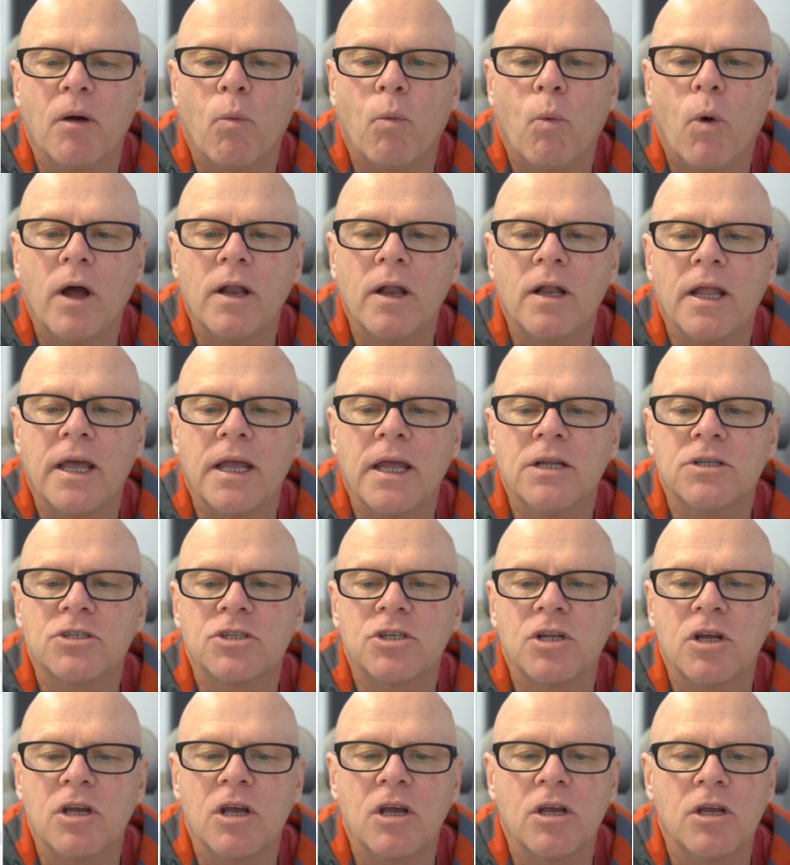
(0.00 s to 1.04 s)
but what
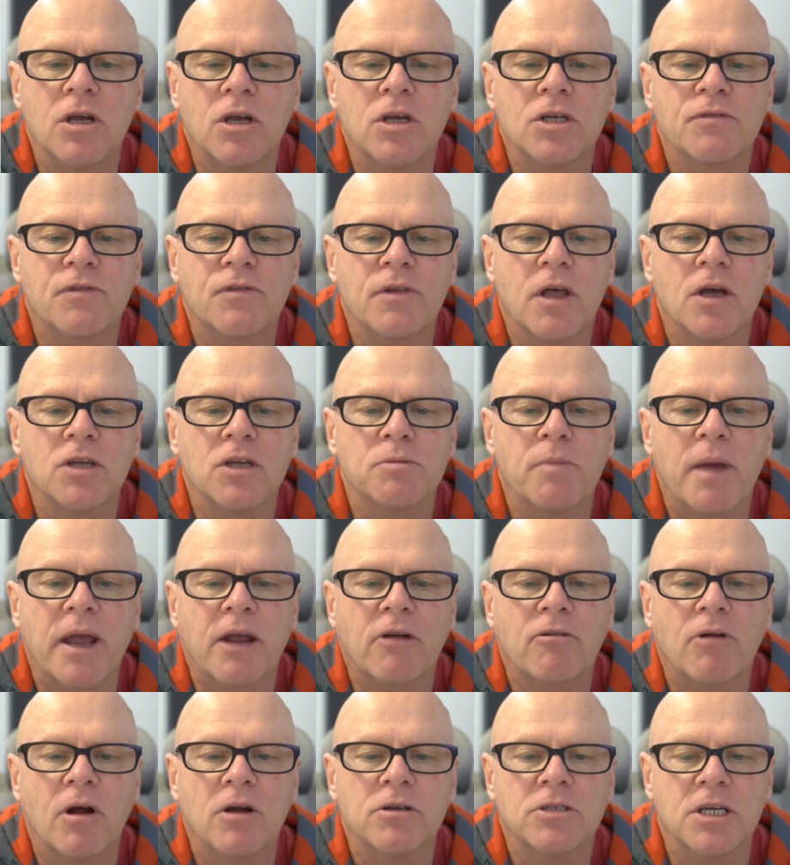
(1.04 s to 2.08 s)
lens do you use for those
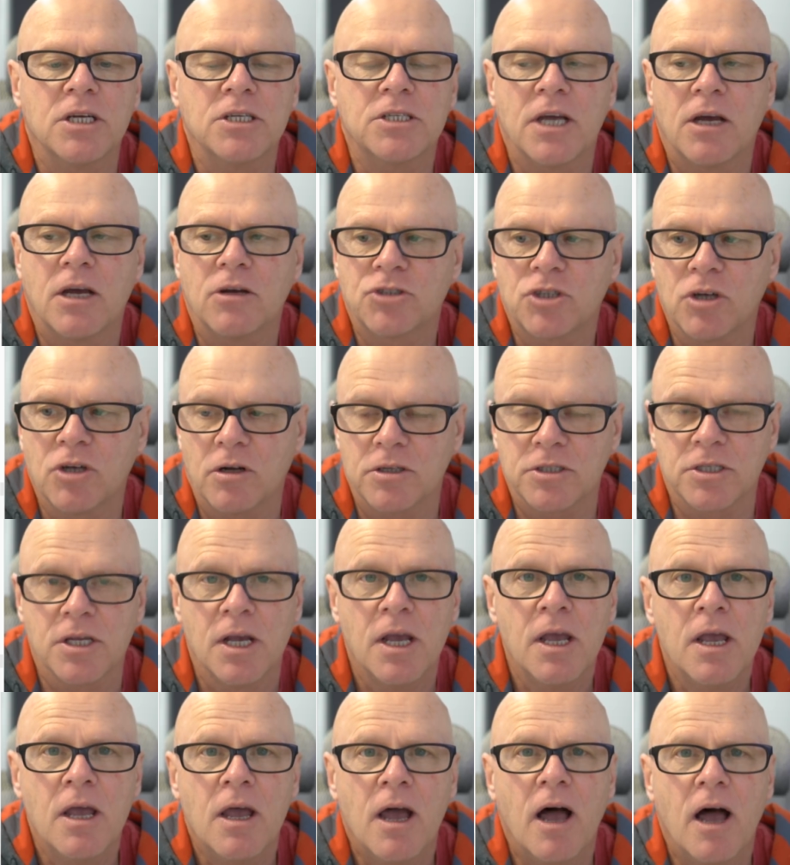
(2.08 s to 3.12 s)
macro detail shots?